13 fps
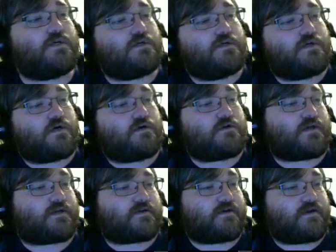
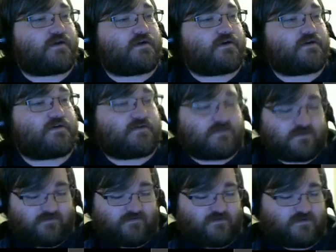Okay, so
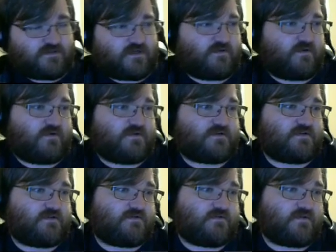first I'm going to
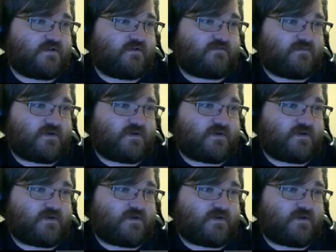do left mouse